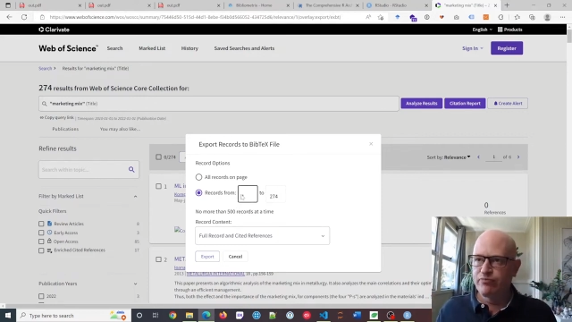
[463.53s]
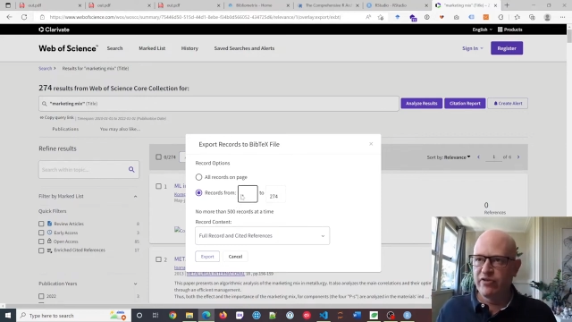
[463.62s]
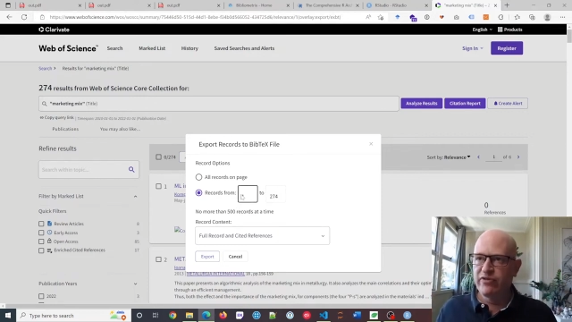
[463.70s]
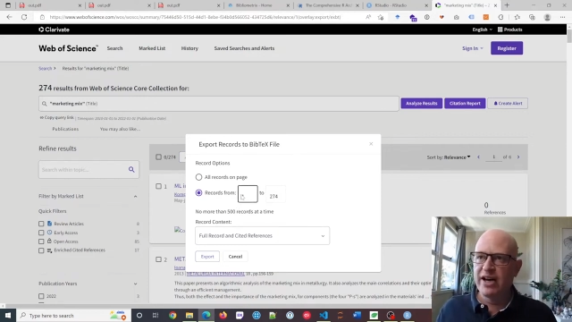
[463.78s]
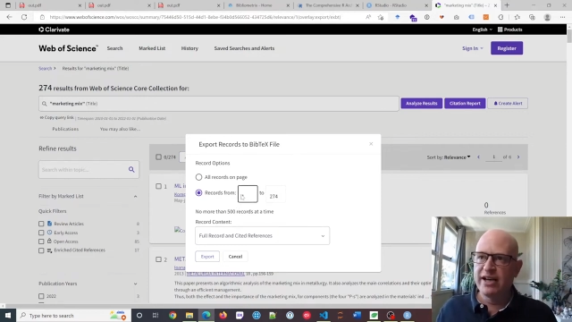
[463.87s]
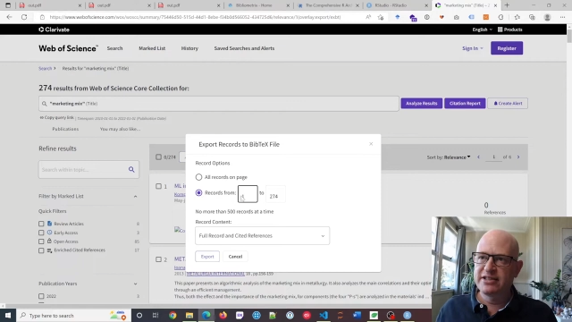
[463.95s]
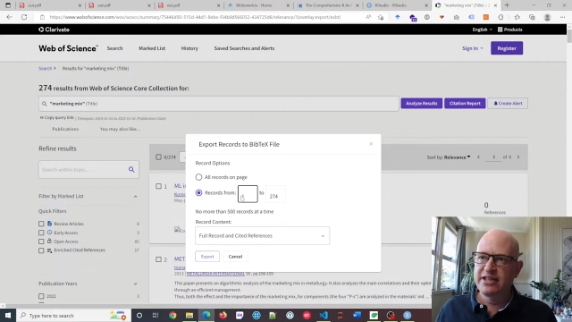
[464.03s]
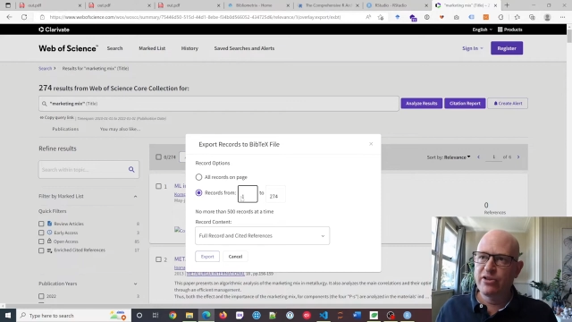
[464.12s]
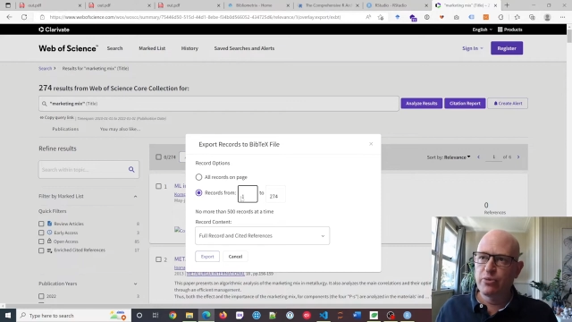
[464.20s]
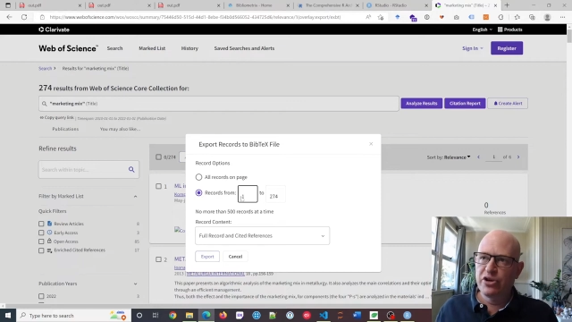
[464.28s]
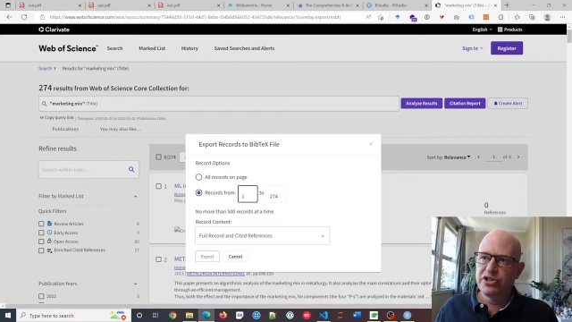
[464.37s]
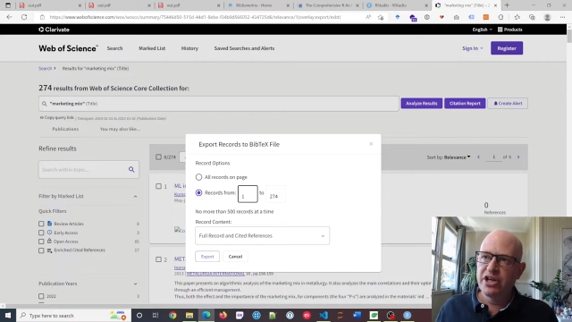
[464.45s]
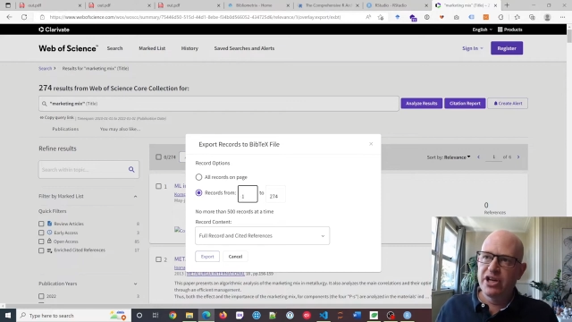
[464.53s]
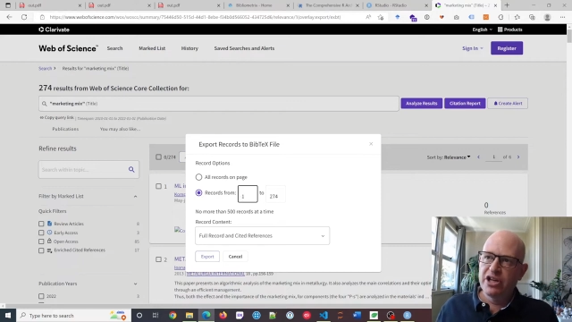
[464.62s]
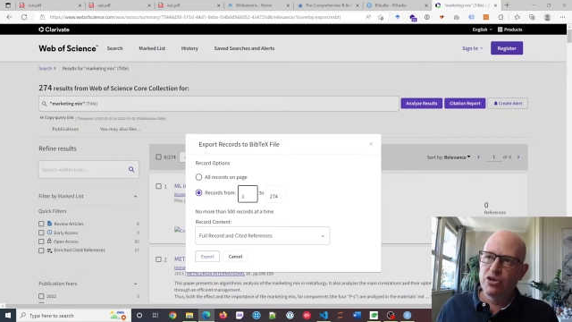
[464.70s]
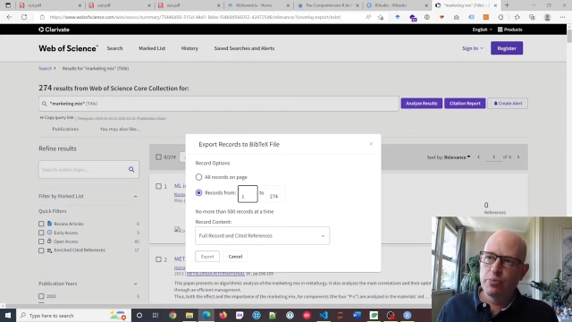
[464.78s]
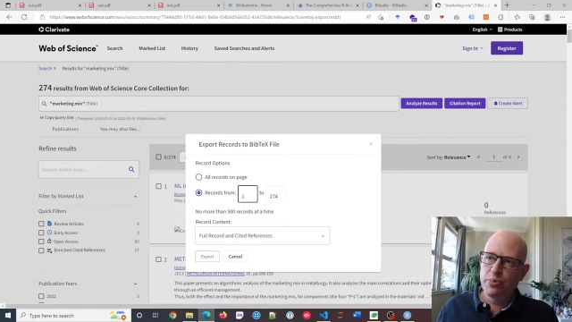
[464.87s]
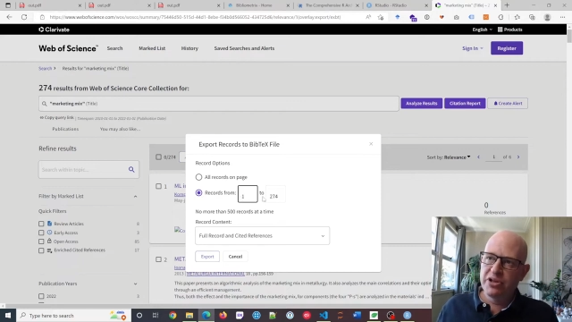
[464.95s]
files. In other words,
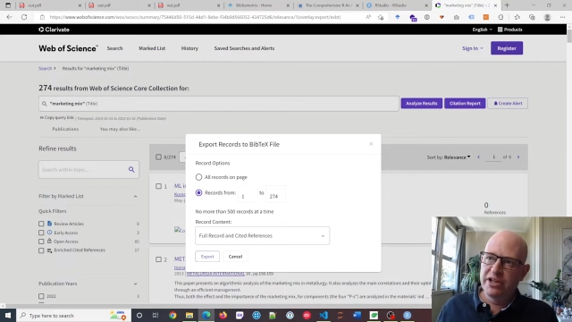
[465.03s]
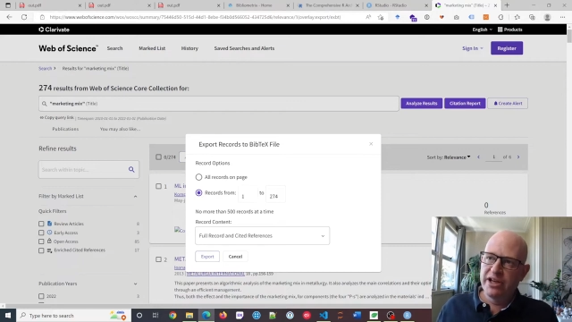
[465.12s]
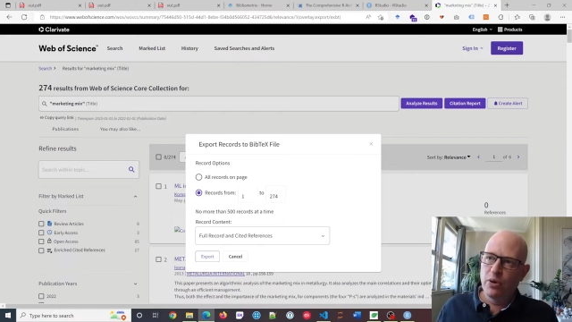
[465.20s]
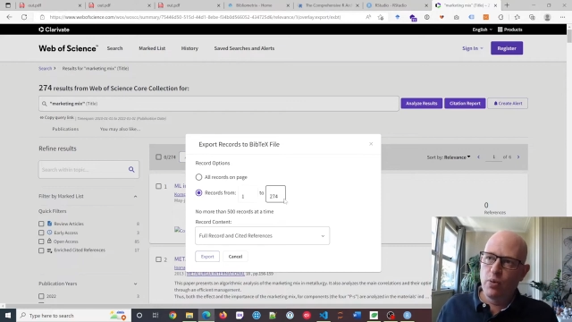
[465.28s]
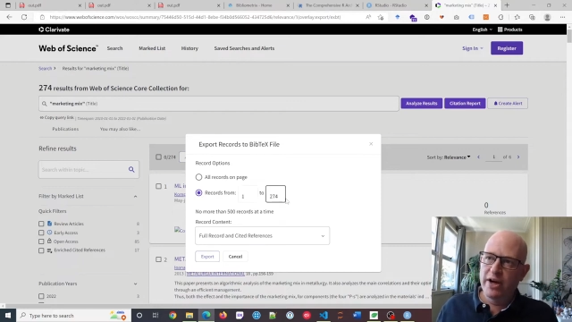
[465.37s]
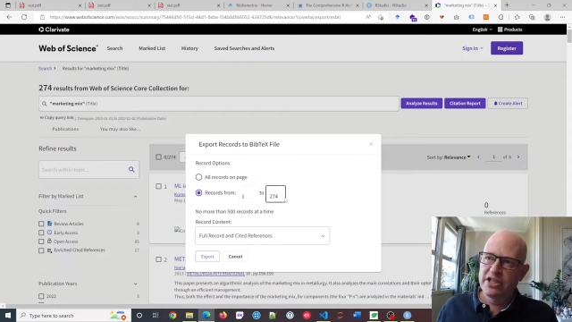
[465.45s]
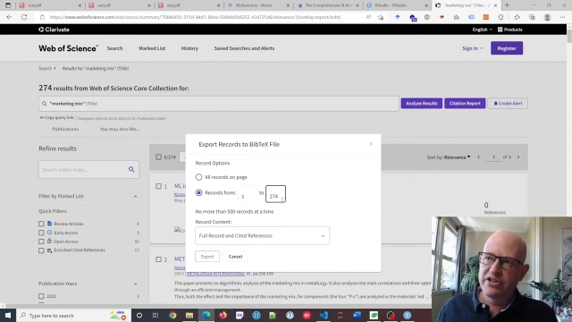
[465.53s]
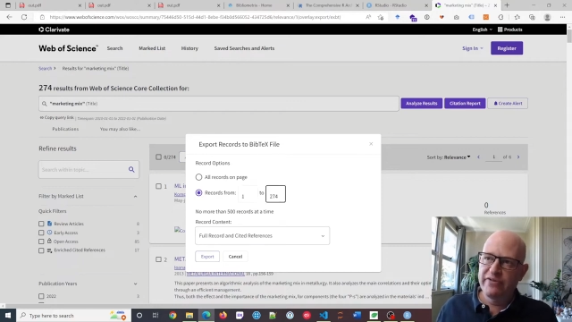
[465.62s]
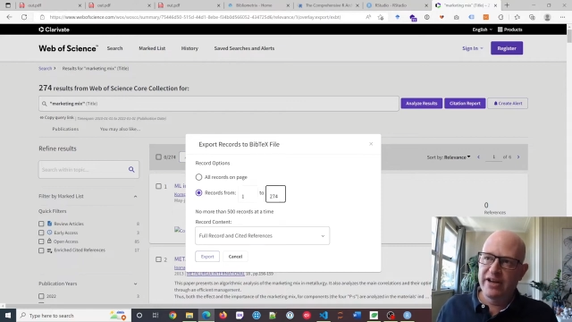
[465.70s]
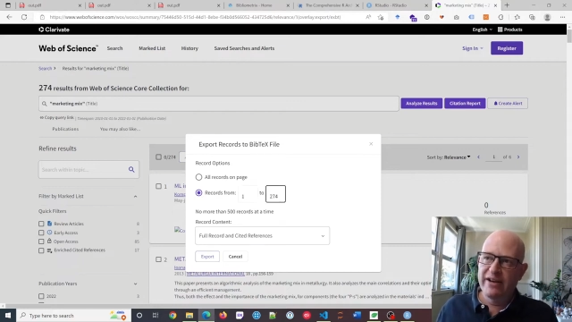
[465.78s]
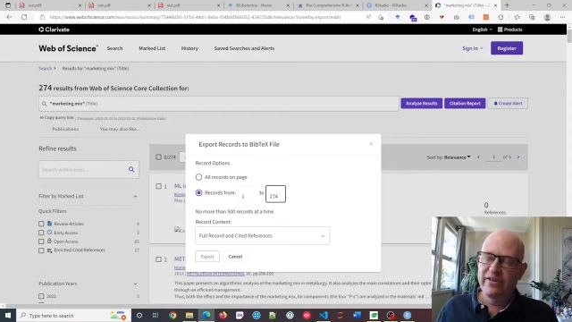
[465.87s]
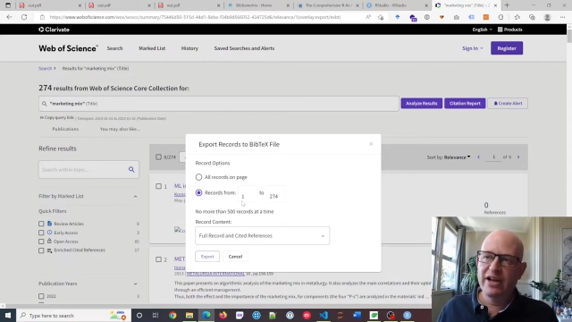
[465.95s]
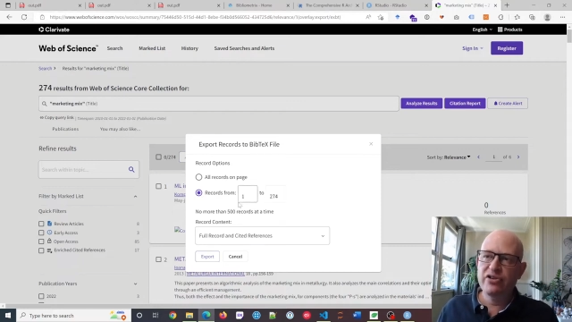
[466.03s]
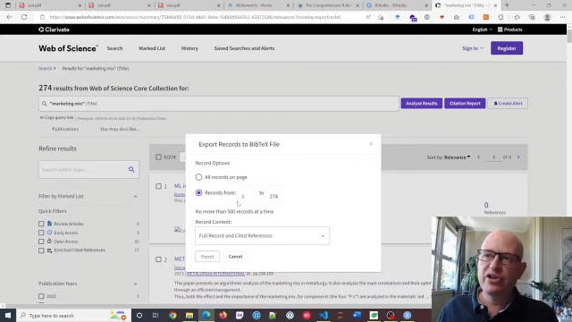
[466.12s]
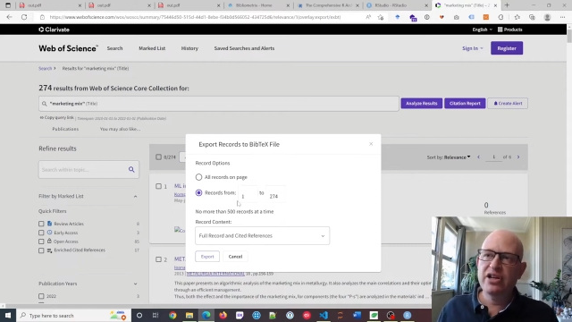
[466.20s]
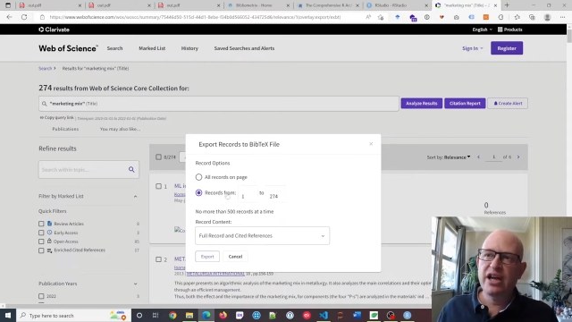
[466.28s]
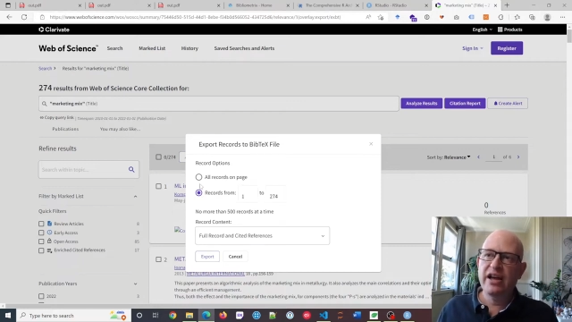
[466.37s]
you would put in here 1 to 500,